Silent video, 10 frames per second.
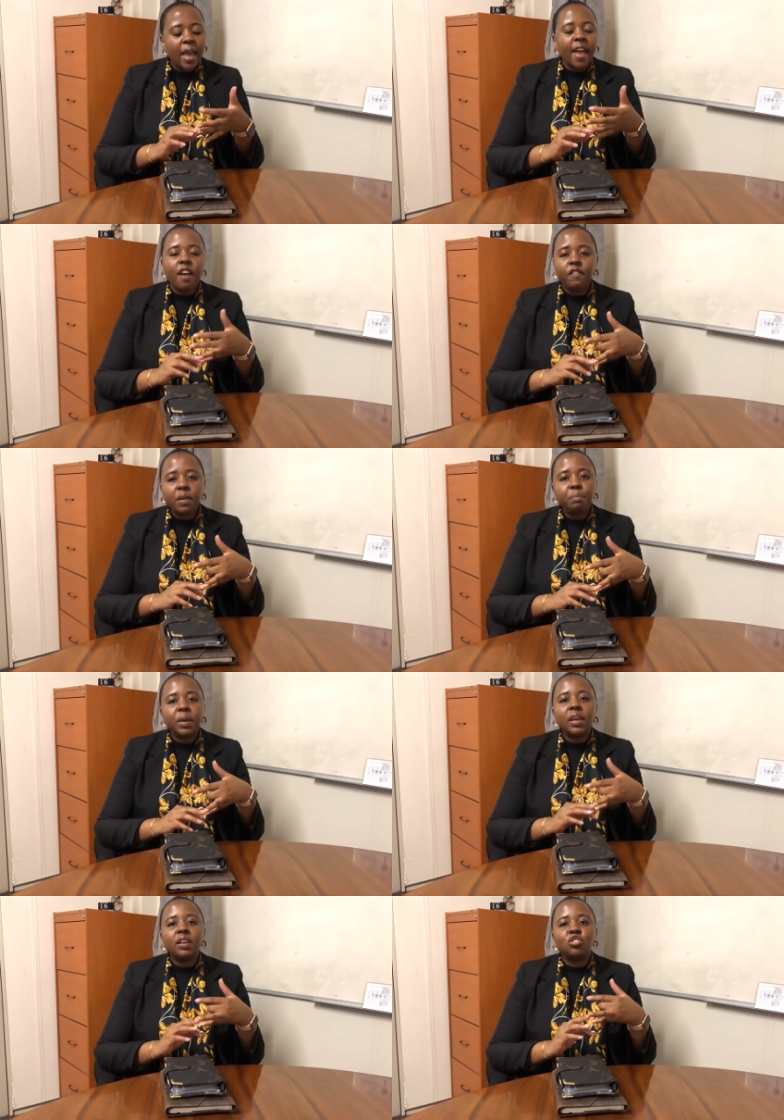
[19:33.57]

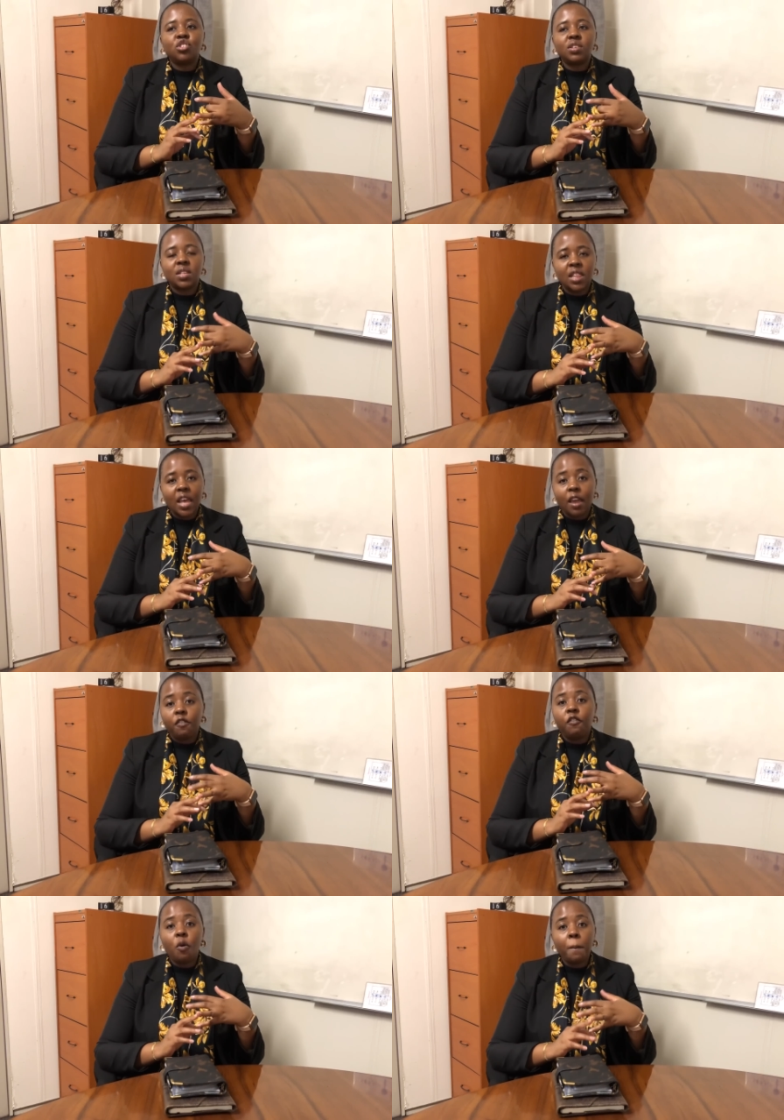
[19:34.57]
FNB is just there
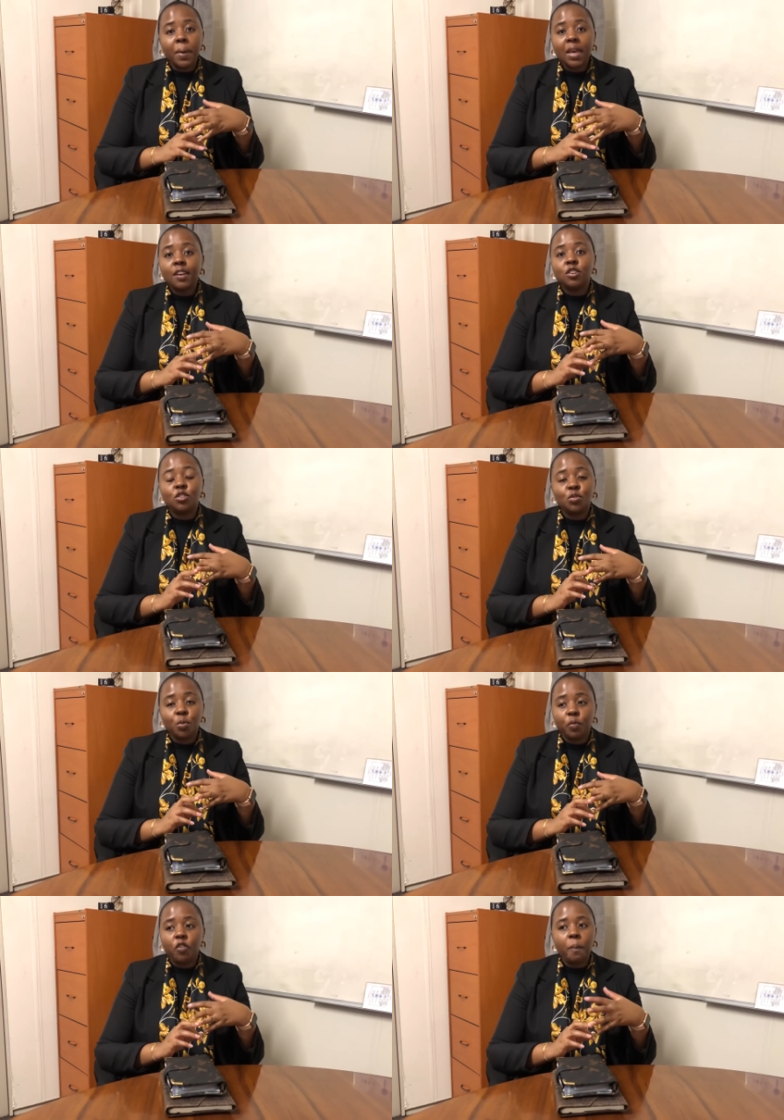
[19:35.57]
for me
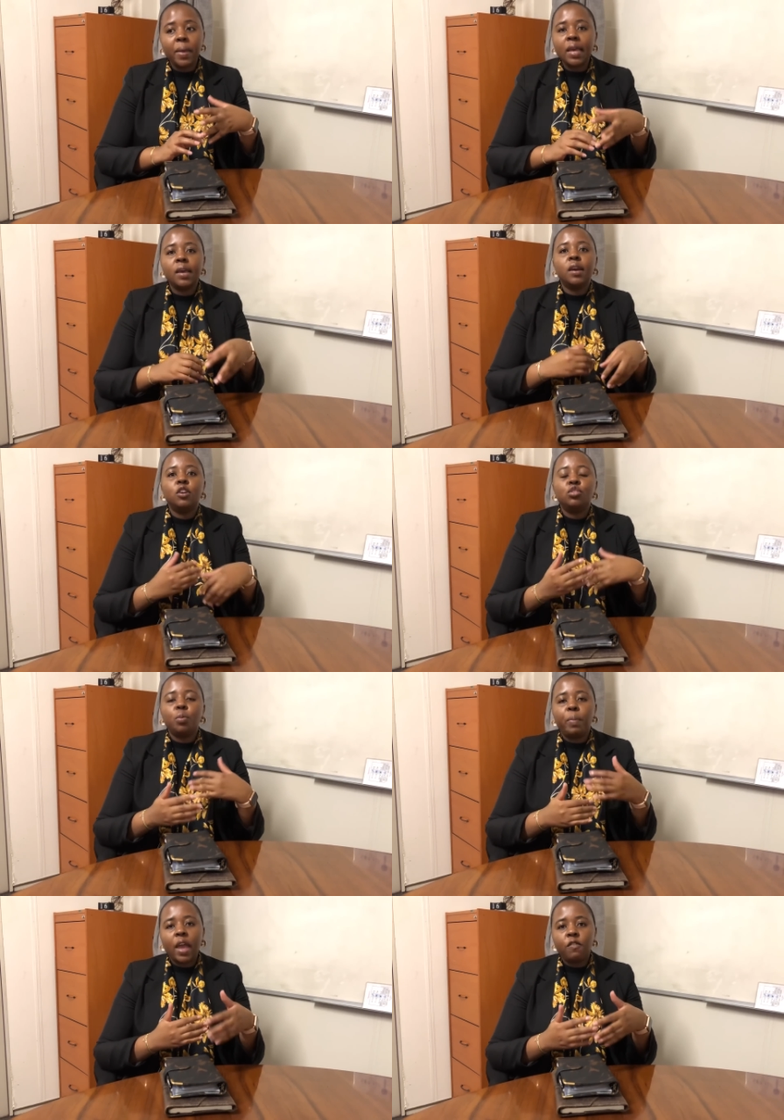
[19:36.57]
to for me to
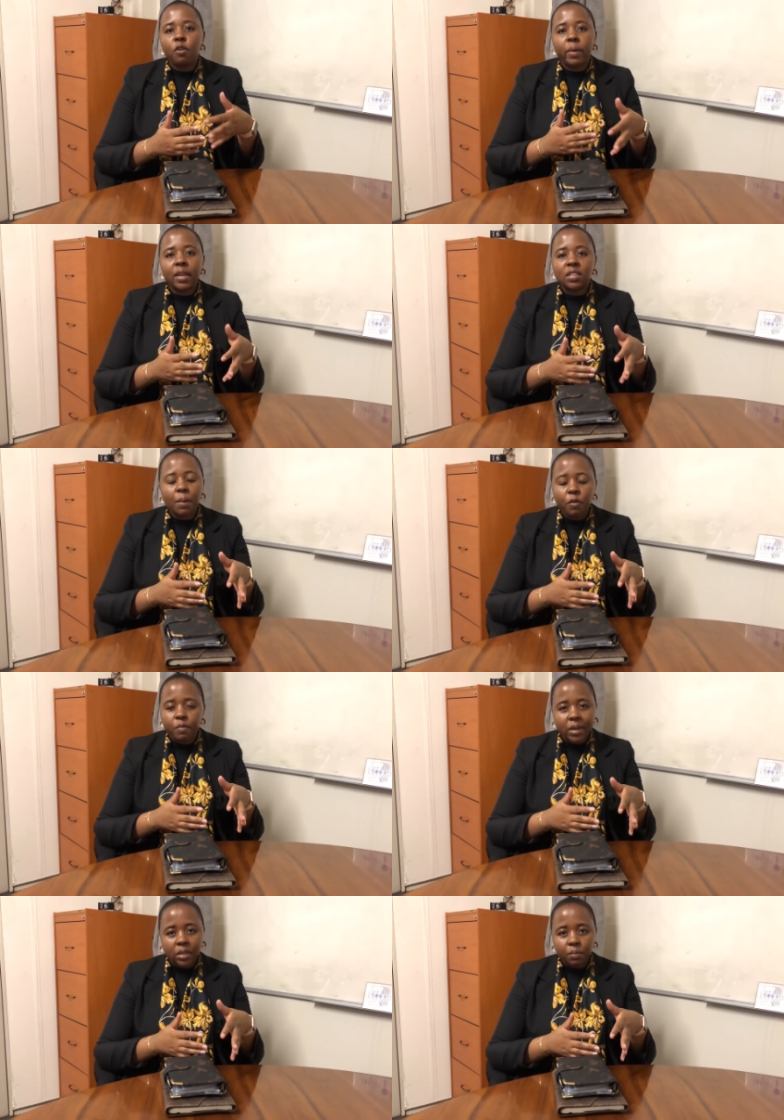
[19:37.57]
pay for my some of
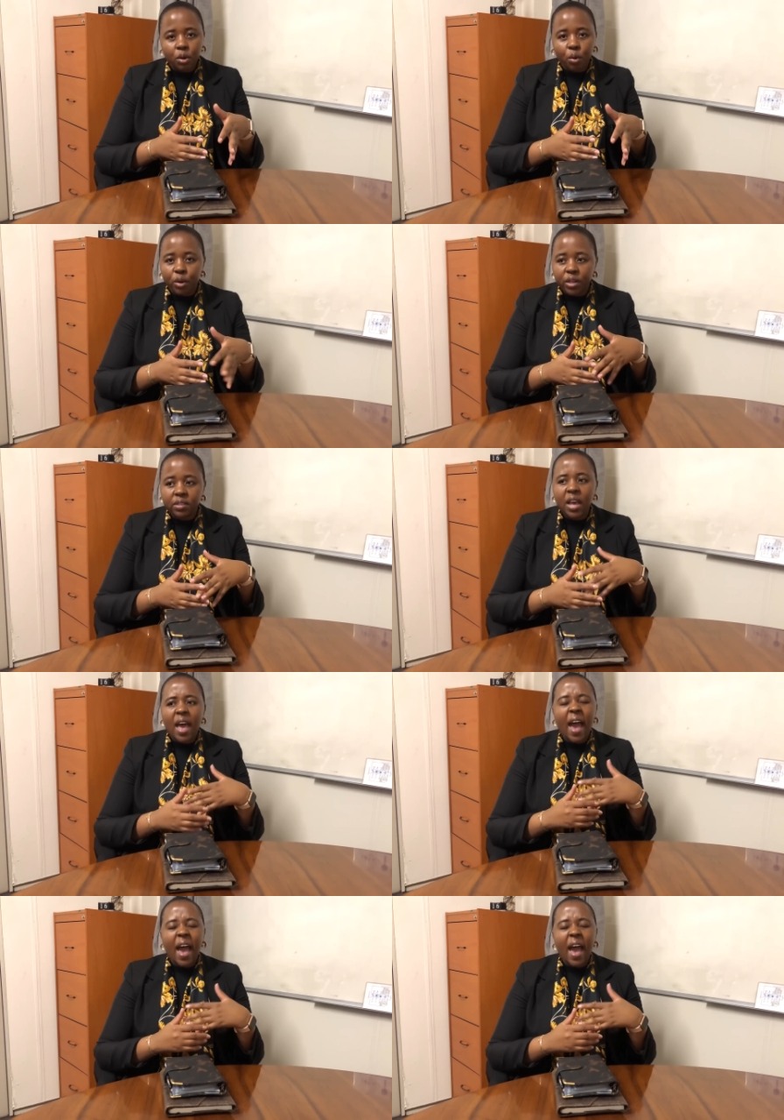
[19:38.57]
my debit orders.